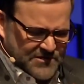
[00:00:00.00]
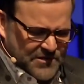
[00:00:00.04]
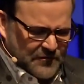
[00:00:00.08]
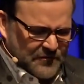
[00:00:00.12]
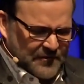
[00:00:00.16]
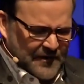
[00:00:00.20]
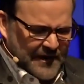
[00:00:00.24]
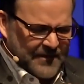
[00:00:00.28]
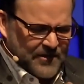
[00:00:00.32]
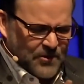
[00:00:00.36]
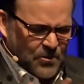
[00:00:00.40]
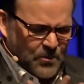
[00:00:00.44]
So,
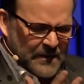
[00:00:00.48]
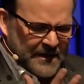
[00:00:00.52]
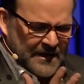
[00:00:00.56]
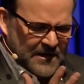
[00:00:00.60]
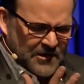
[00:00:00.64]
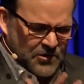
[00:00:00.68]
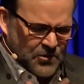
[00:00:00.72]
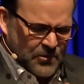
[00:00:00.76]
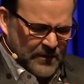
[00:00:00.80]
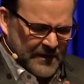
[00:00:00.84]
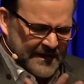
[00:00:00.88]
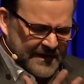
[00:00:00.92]
Father, we
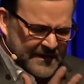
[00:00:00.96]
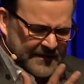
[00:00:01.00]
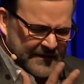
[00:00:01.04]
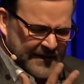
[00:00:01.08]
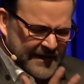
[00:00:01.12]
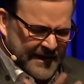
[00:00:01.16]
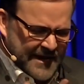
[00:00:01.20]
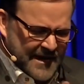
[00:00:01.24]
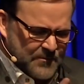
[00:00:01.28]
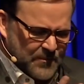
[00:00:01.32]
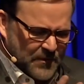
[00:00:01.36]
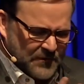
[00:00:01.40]
agree in
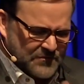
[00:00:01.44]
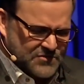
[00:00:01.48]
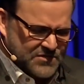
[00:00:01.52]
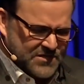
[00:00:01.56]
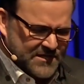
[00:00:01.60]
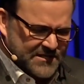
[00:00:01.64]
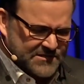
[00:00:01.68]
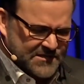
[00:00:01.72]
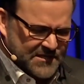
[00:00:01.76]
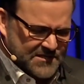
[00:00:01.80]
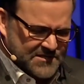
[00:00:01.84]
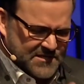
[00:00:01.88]
the name of
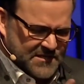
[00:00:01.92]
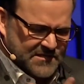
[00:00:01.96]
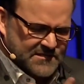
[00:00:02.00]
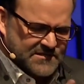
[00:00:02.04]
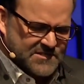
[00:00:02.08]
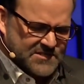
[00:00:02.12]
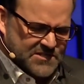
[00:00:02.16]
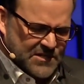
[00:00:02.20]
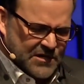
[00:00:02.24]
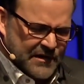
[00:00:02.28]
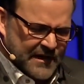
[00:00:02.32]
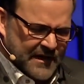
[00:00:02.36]
Jesus
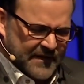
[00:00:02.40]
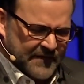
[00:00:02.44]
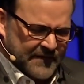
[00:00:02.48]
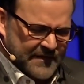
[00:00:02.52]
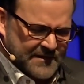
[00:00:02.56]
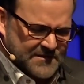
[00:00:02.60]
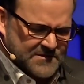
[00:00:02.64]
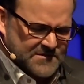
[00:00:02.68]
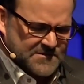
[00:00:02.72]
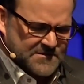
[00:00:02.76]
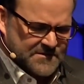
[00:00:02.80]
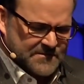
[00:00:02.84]
concerning
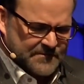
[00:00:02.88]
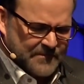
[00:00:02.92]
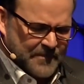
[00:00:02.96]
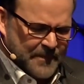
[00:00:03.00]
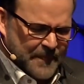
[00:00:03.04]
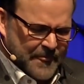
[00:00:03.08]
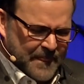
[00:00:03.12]
this.